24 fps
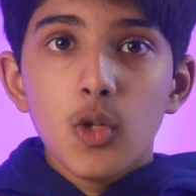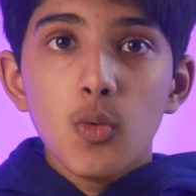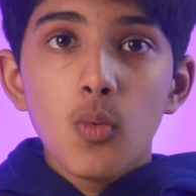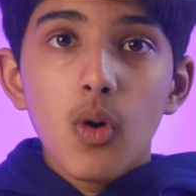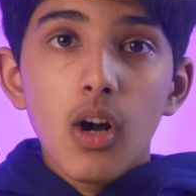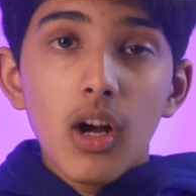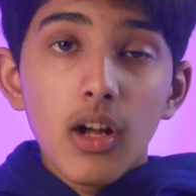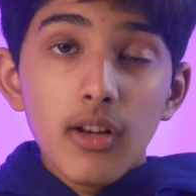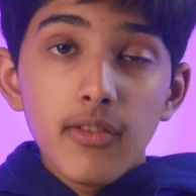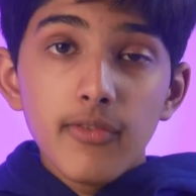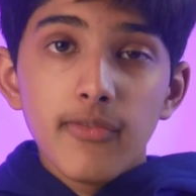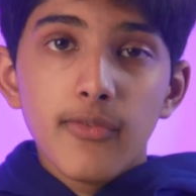you
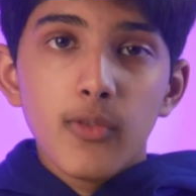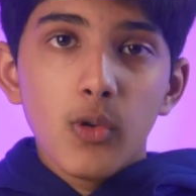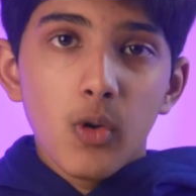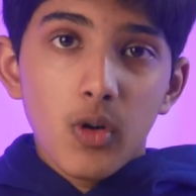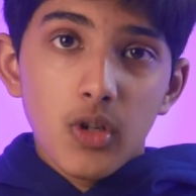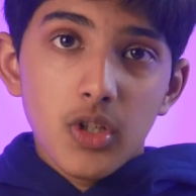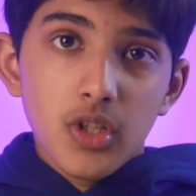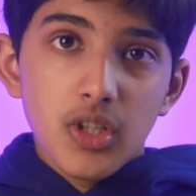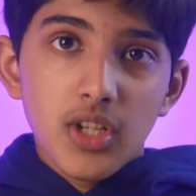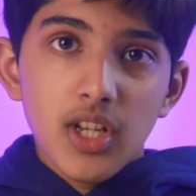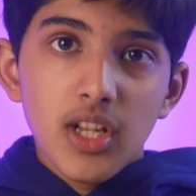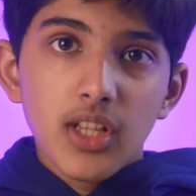
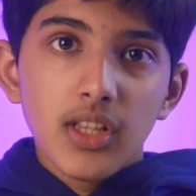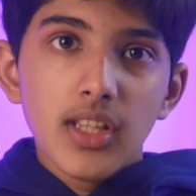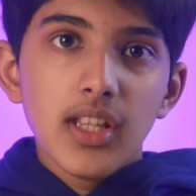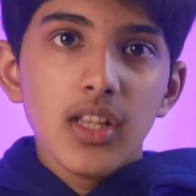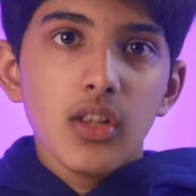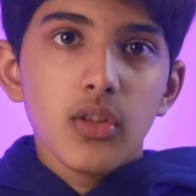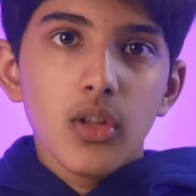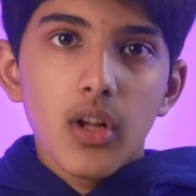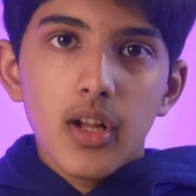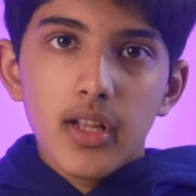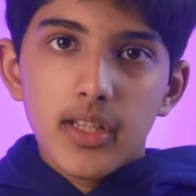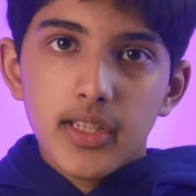unfortunately
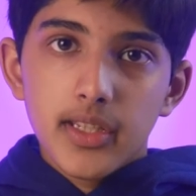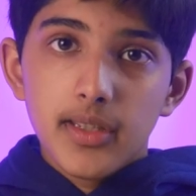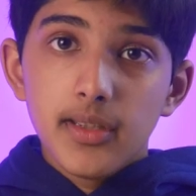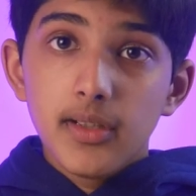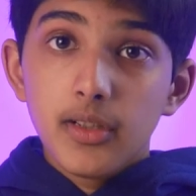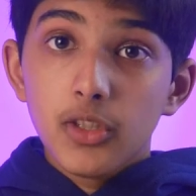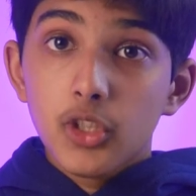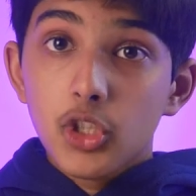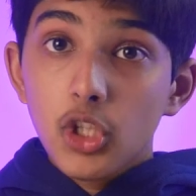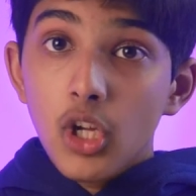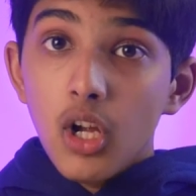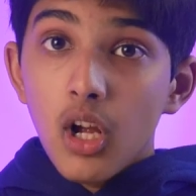lost
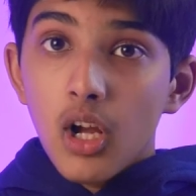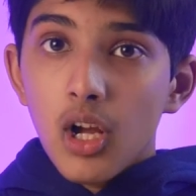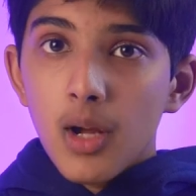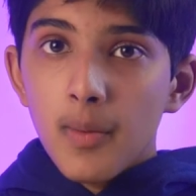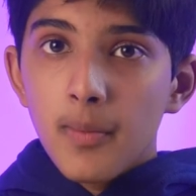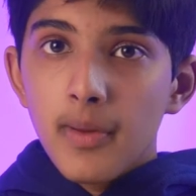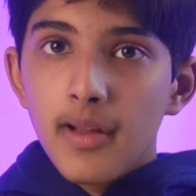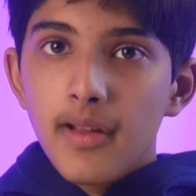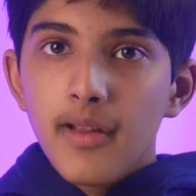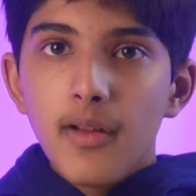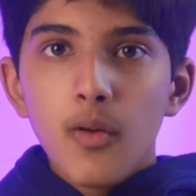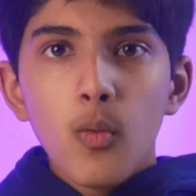your
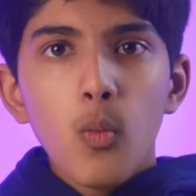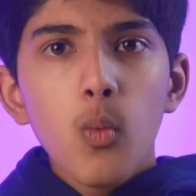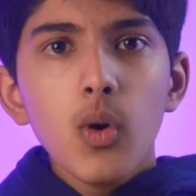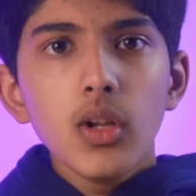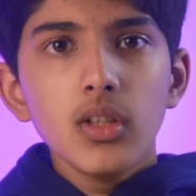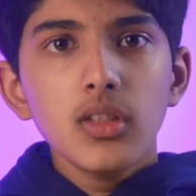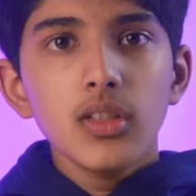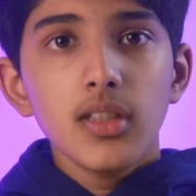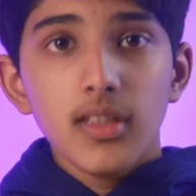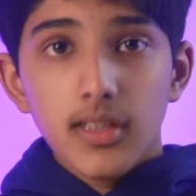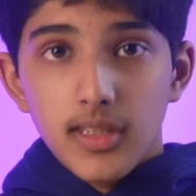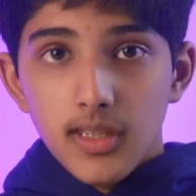job.
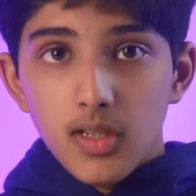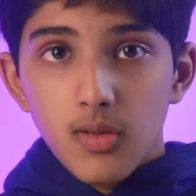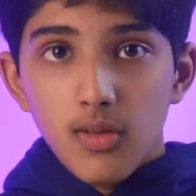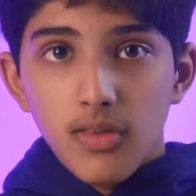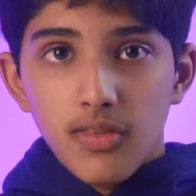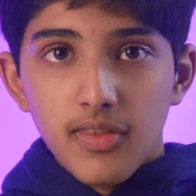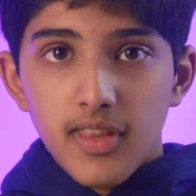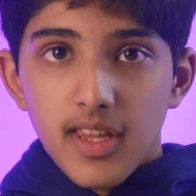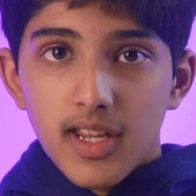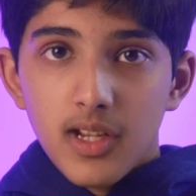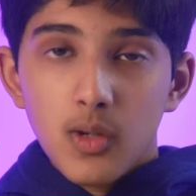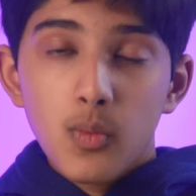What do you
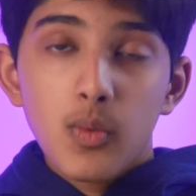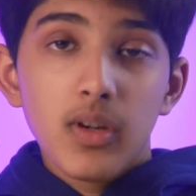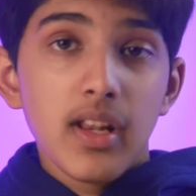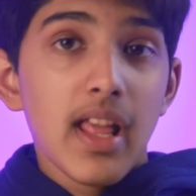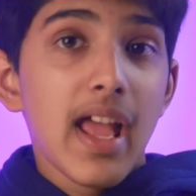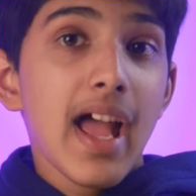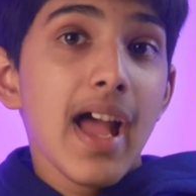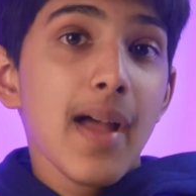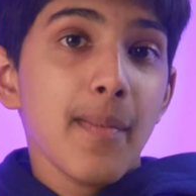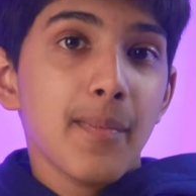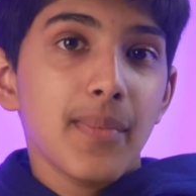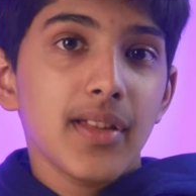think would
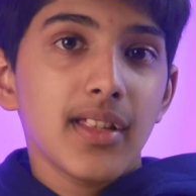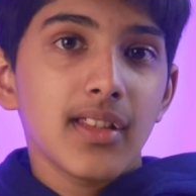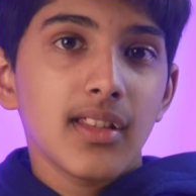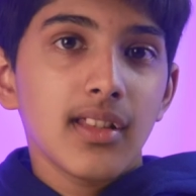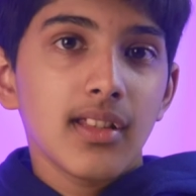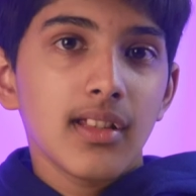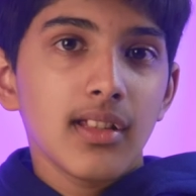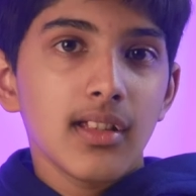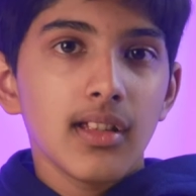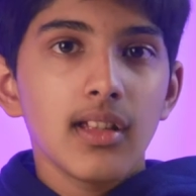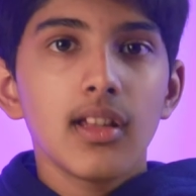happen?